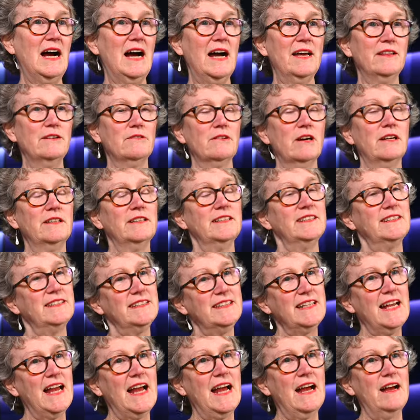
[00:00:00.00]
either on the
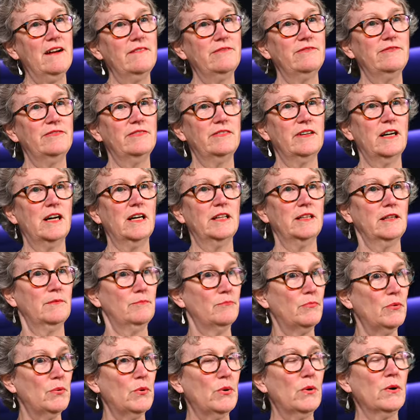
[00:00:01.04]
staff, on the
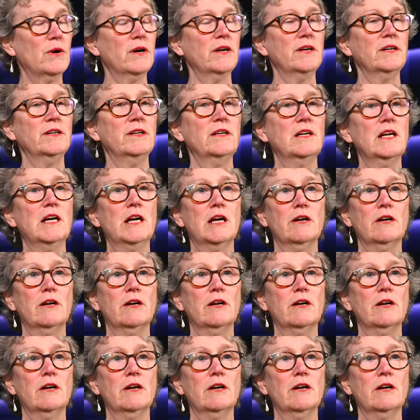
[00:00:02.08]
board,